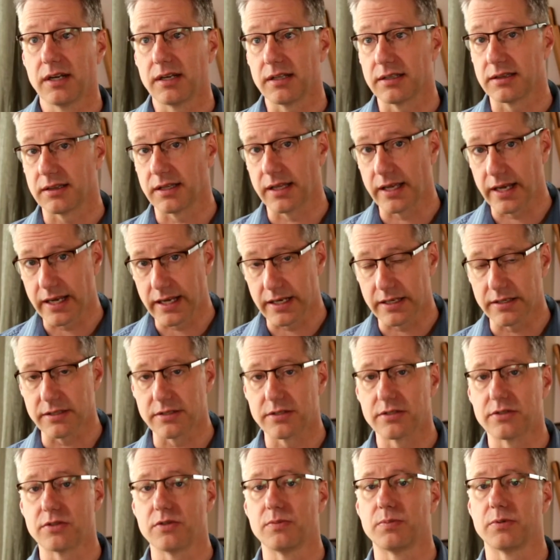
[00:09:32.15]
Clay is
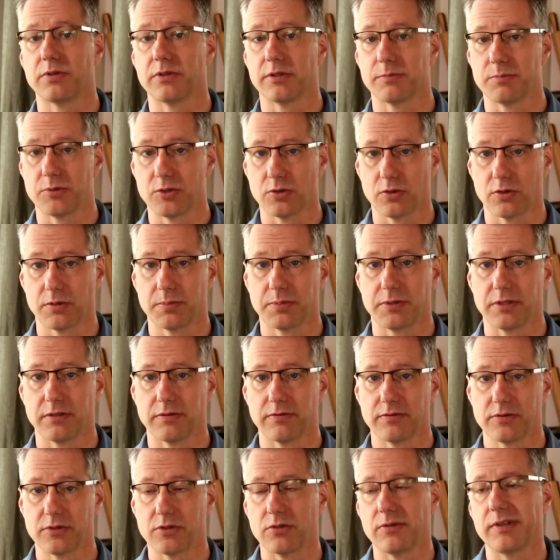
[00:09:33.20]
super absorptive,
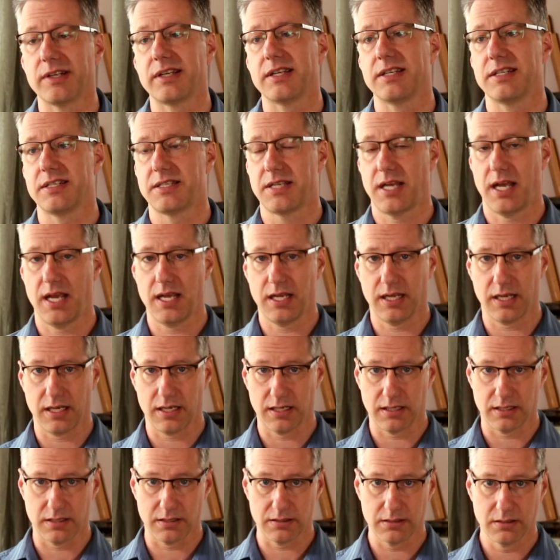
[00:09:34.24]
so it can take
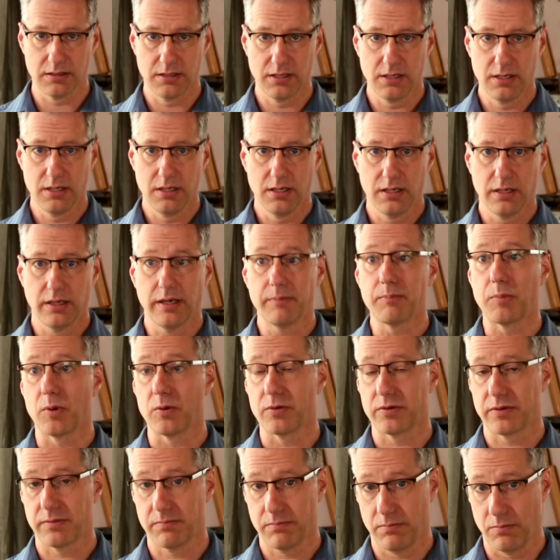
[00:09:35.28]
in
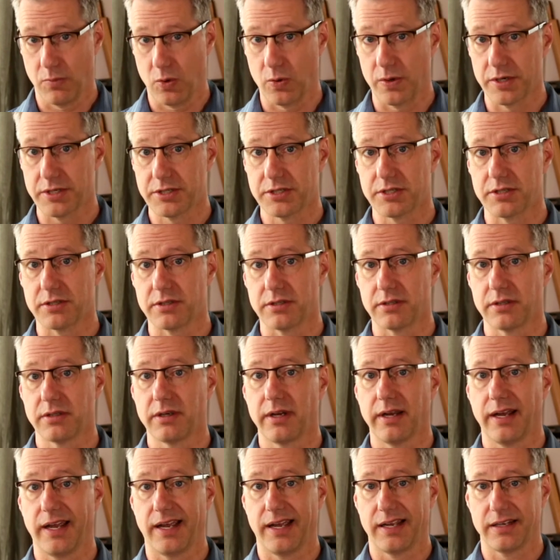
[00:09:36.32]
both moisture
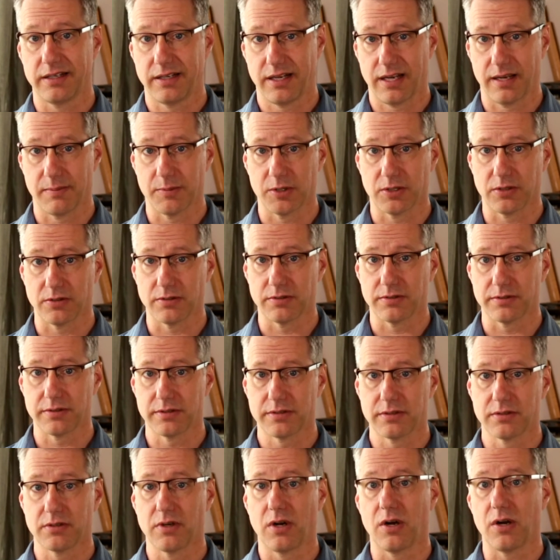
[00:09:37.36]
and
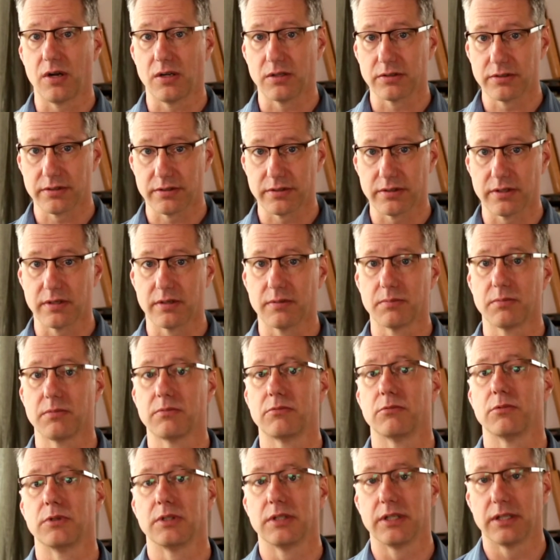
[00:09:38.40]
chemicals, alter
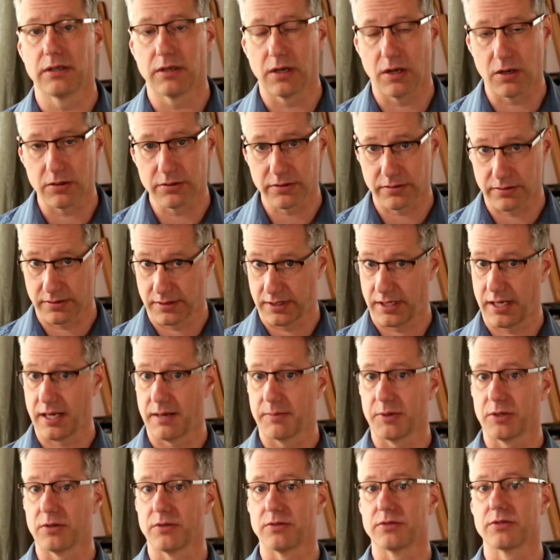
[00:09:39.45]
the
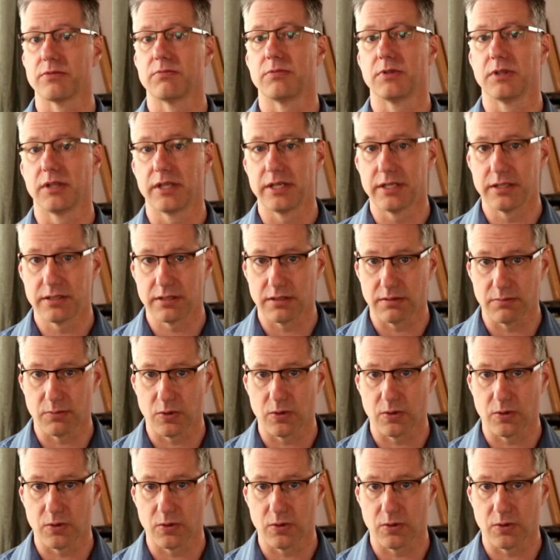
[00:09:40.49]
chemicals, release the